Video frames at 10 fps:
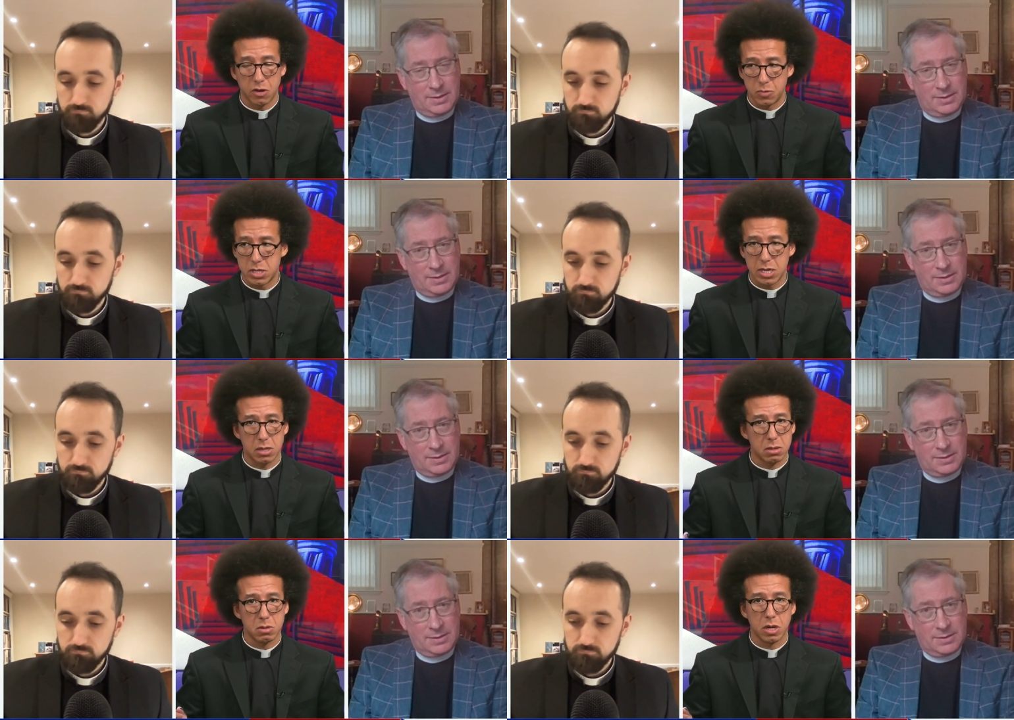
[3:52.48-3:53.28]
Speaker 1: government said
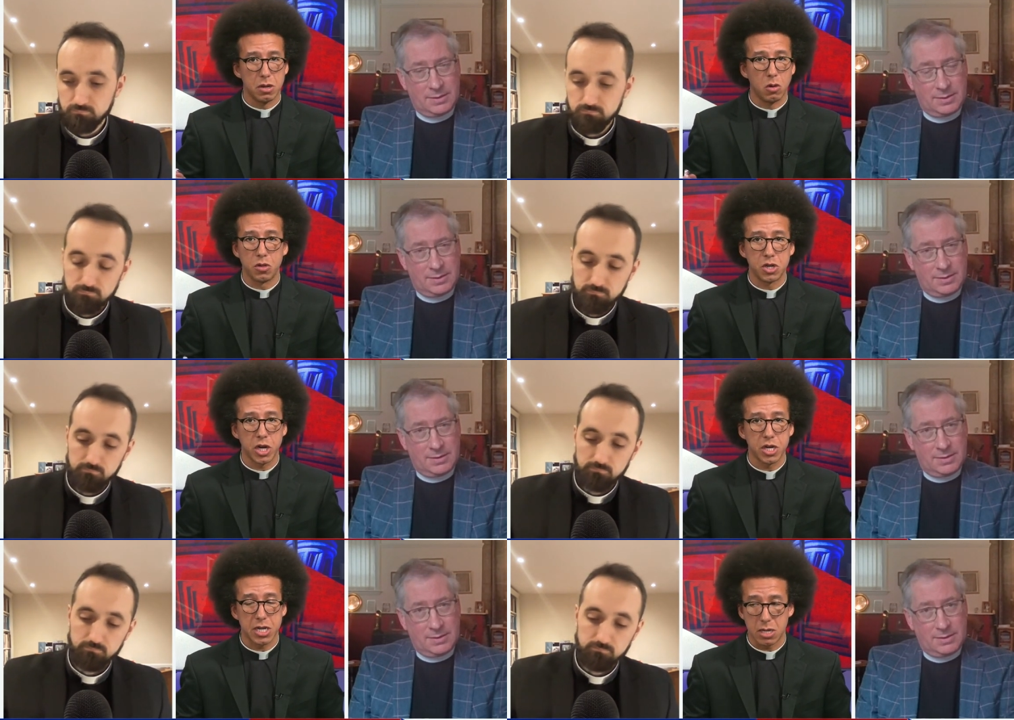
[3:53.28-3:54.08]
uh, or the
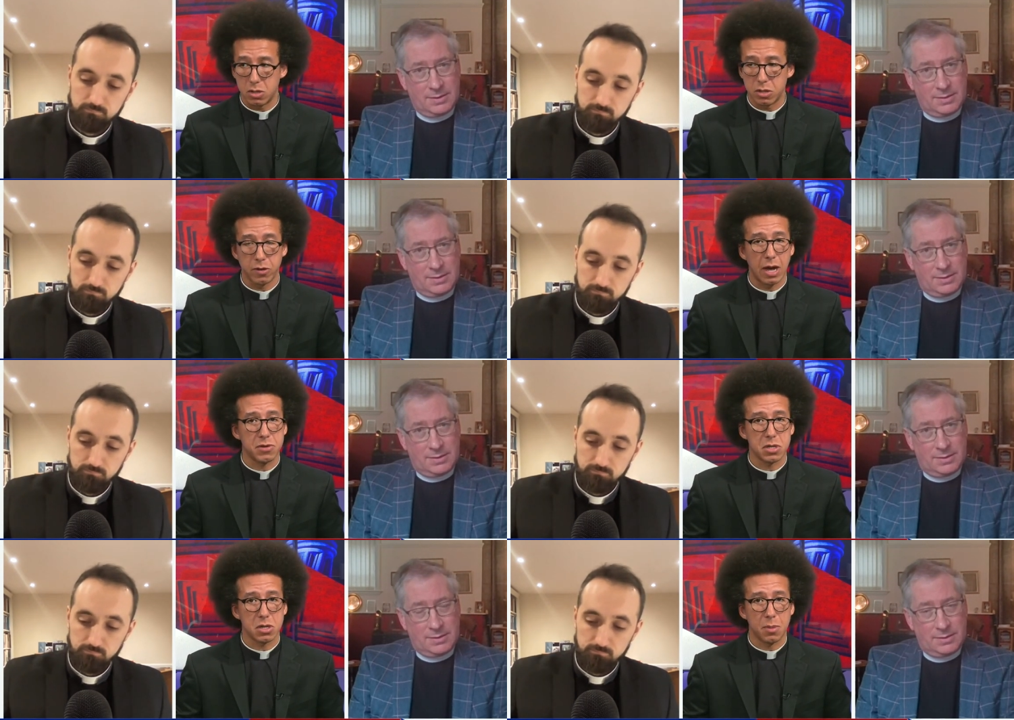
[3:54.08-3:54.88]
church said, look, you have
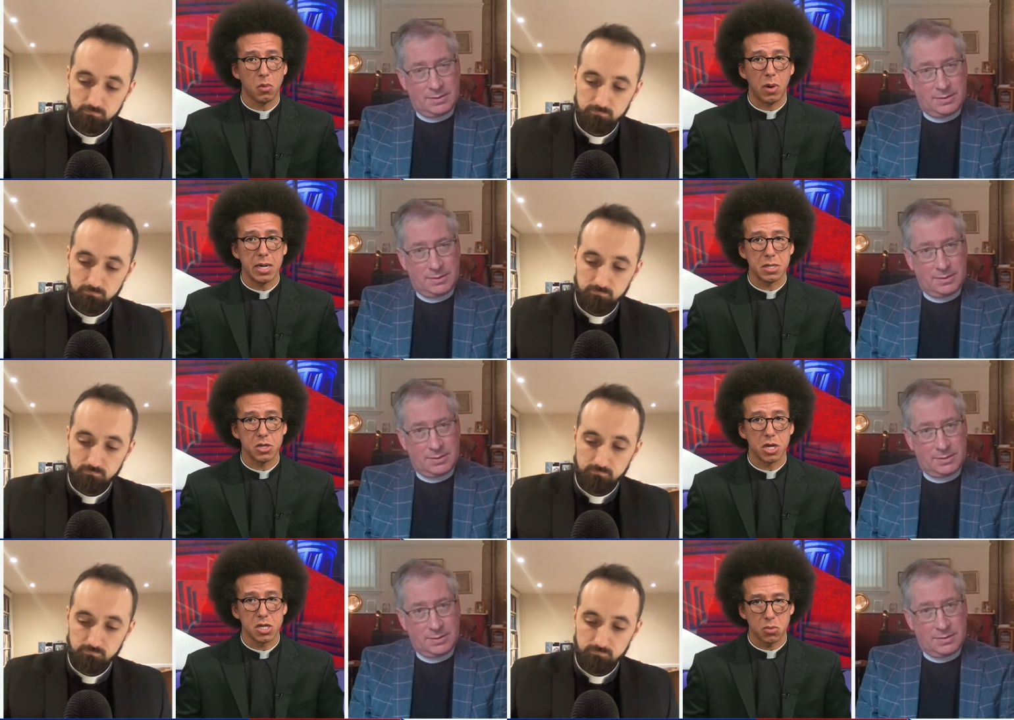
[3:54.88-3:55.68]
to stop choirs in
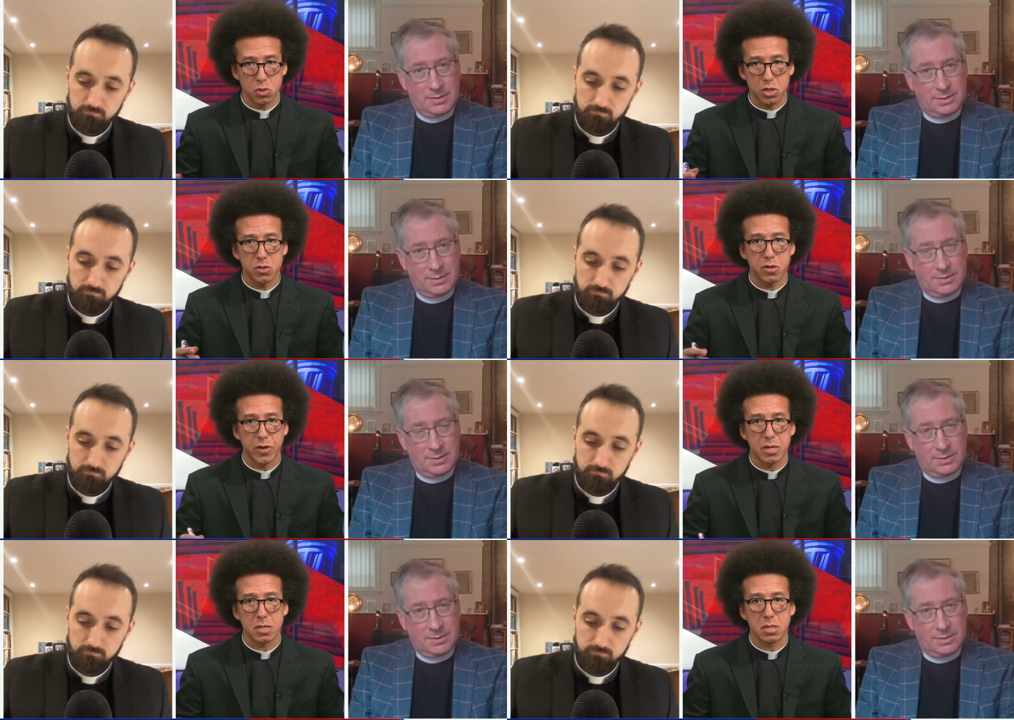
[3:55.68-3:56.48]
churches, would you
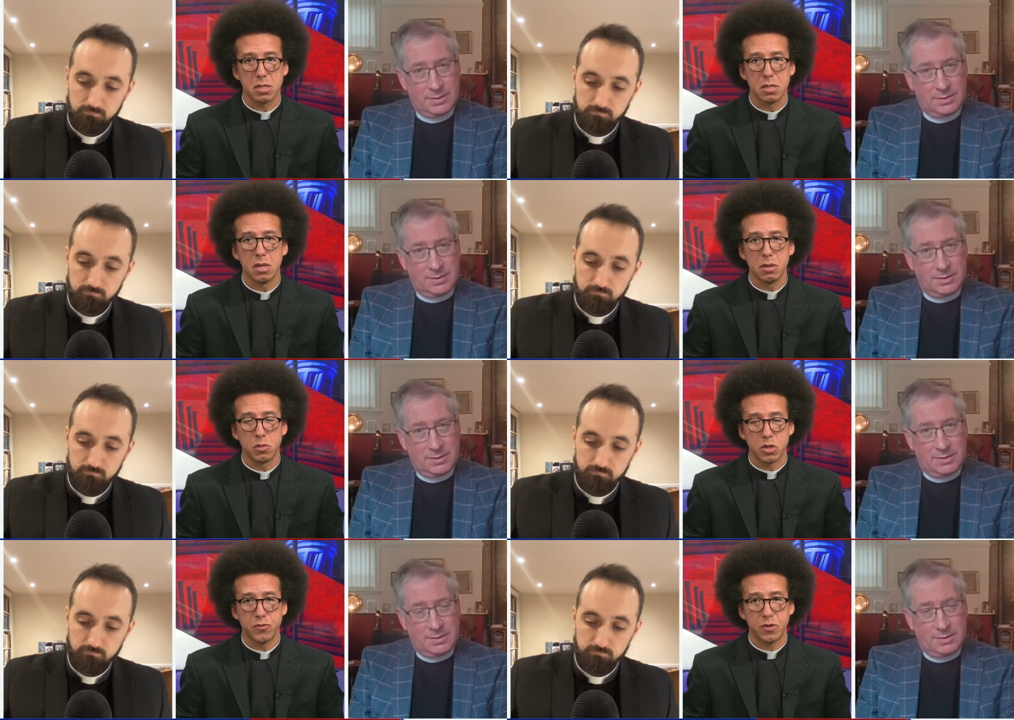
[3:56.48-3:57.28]
defend the
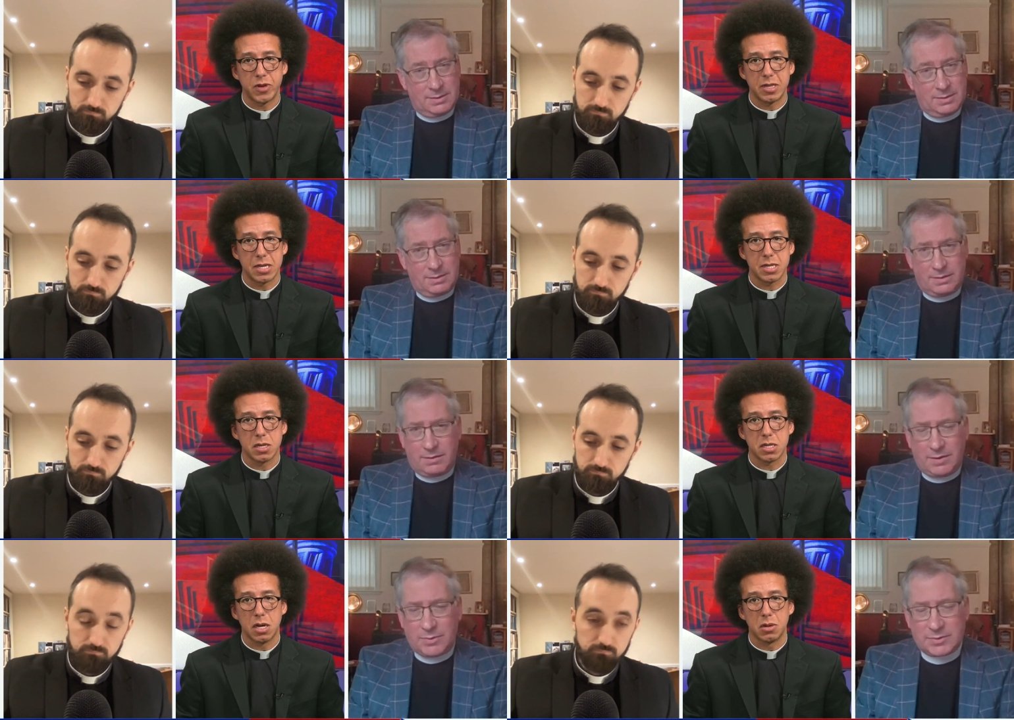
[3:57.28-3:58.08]
would you defend that
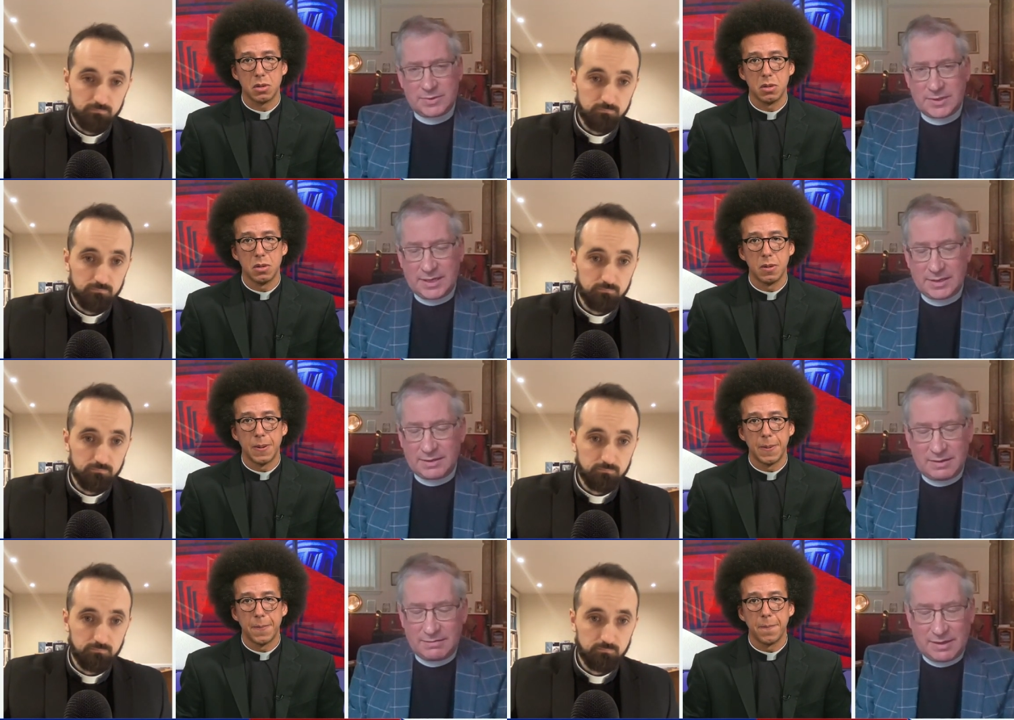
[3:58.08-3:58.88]
stance? No, that wasn't
Speaker 2: that,
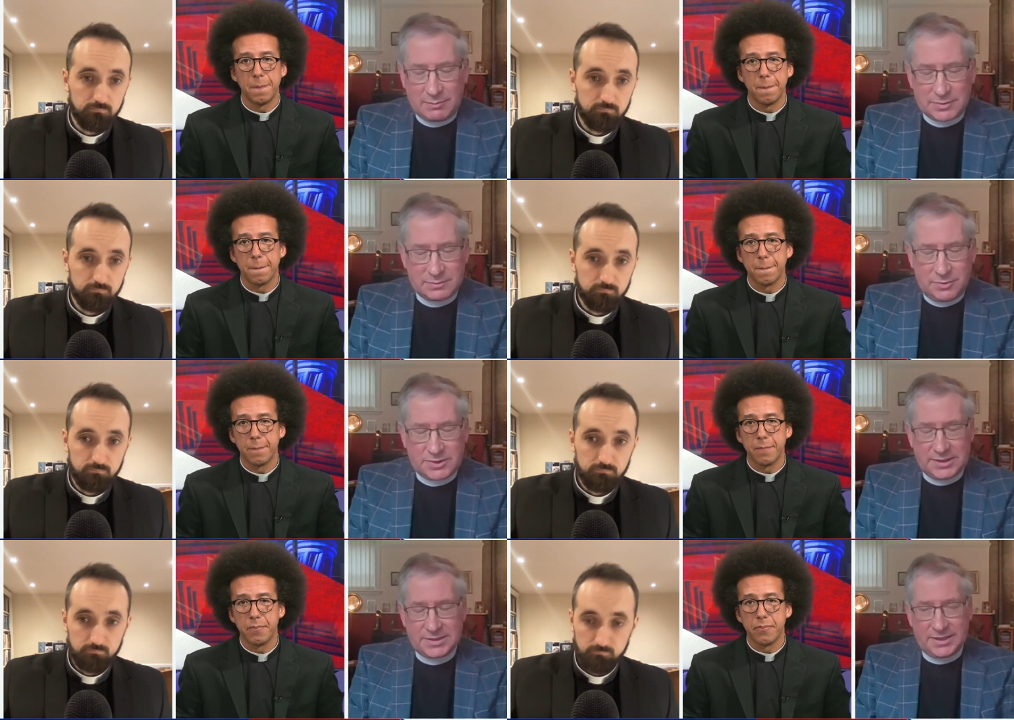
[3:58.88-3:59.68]
that wasn't
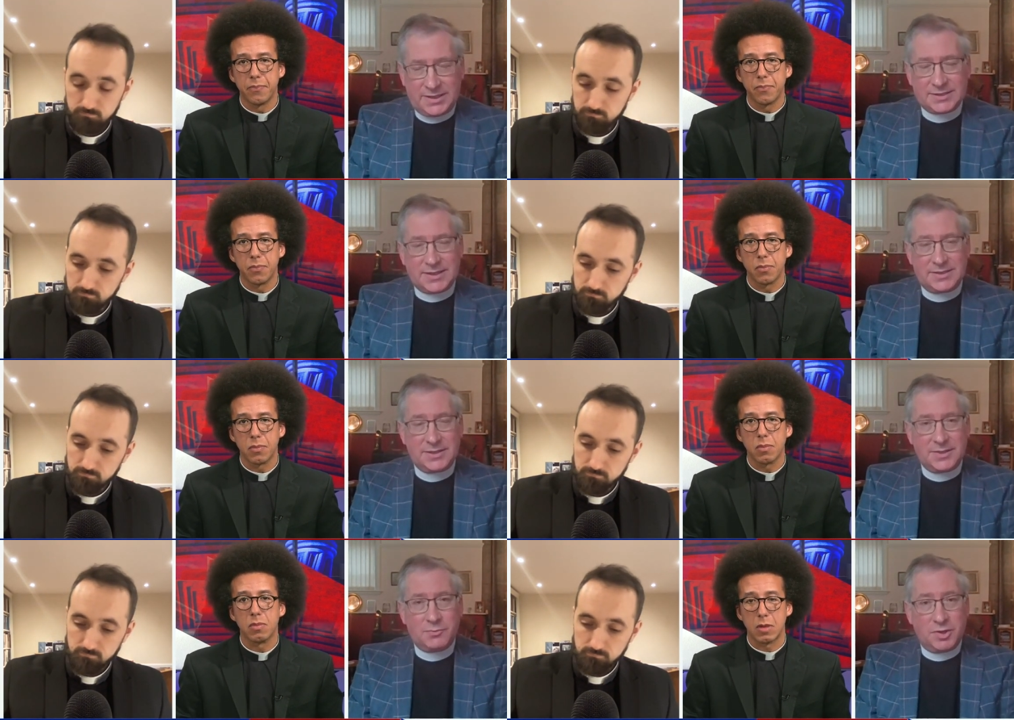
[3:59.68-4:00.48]
what I said. I said
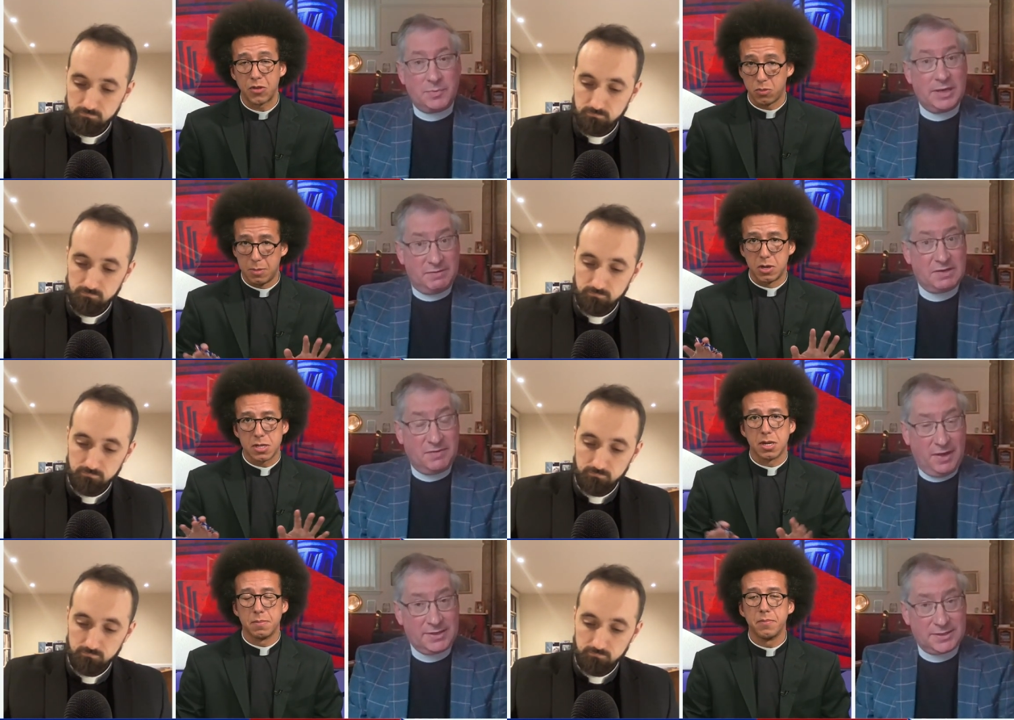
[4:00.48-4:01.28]
That's for the benefit
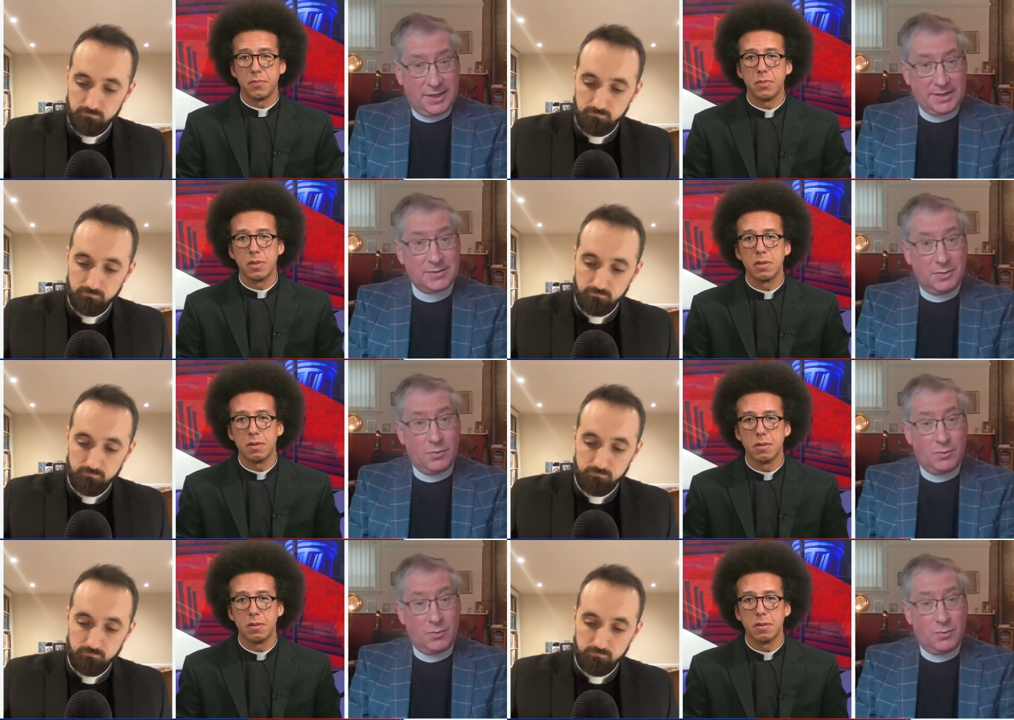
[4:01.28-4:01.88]
of hindsight,